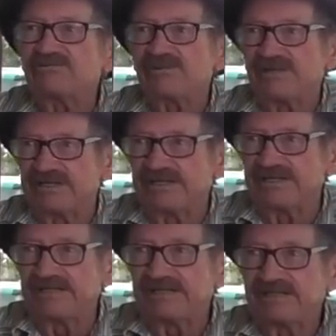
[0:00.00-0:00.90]
should have
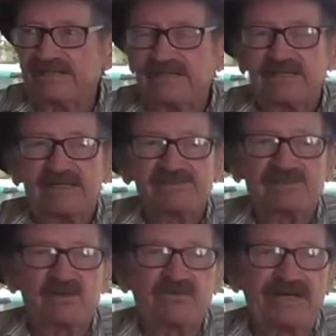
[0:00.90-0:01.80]
done it. Yeah.
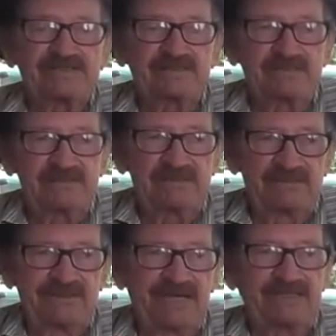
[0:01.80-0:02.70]
So they
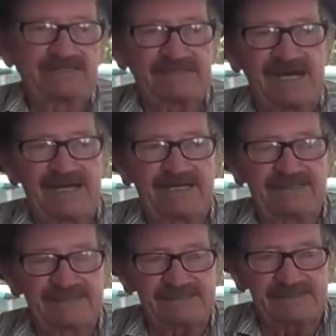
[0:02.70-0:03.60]
they
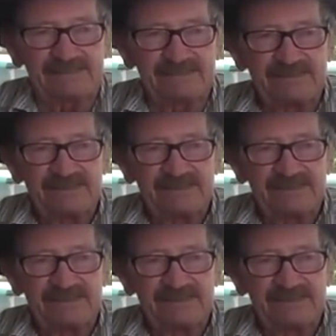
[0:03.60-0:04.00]
decided just to